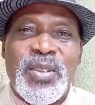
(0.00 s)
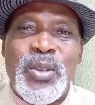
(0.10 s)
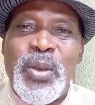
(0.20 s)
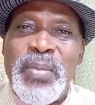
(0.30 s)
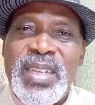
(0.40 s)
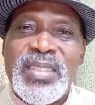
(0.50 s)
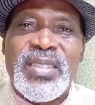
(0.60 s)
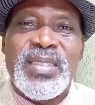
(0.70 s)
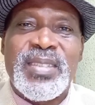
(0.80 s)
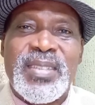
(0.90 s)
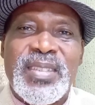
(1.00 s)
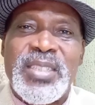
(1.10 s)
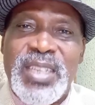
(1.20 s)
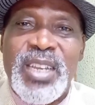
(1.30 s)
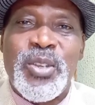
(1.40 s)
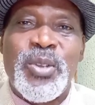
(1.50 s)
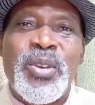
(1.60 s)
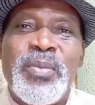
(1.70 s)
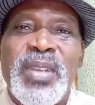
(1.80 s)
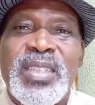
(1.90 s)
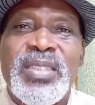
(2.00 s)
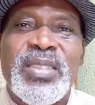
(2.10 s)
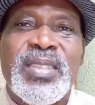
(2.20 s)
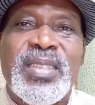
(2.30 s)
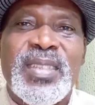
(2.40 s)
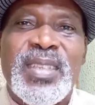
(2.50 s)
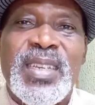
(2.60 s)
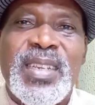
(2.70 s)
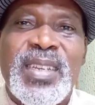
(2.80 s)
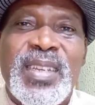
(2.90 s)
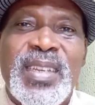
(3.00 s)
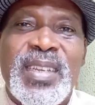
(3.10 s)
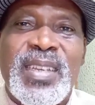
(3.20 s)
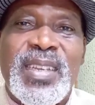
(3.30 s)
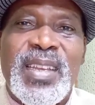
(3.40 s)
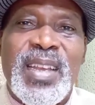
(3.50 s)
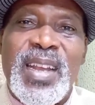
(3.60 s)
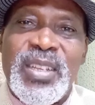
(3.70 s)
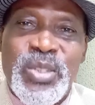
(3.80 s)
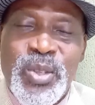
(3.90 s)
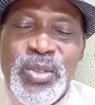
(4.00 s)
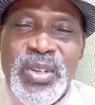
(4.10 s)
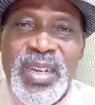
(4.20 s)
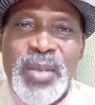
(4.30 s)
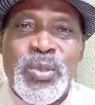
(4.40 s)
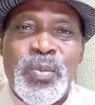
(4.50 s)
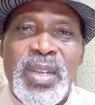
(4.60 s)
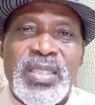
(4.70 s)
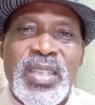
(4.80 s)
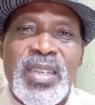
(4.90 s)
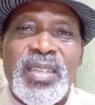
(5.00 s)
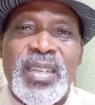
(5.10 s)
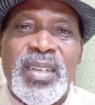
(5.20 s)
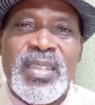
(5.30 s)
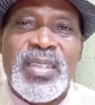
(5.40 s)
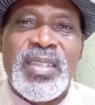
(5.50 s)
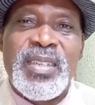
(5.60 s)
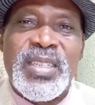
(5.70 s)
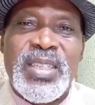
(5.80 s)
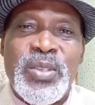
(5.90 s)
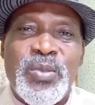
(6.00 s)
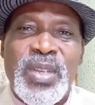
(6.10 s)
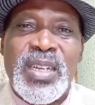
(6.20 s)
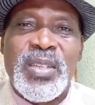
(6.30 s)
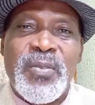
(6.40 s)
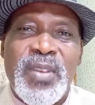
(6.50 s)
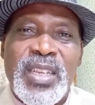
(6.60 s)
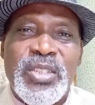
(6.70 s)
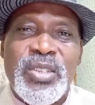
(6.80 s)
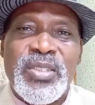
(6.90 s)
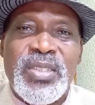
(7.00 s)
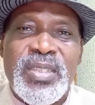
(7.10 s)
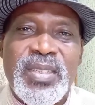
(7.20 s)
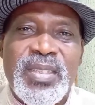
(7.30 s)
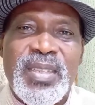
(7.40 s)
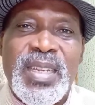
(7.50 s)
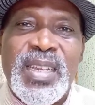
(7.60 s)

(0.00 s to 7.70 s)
Comments, share your comments, and subscribe to my channel, Nisinuga Reflections.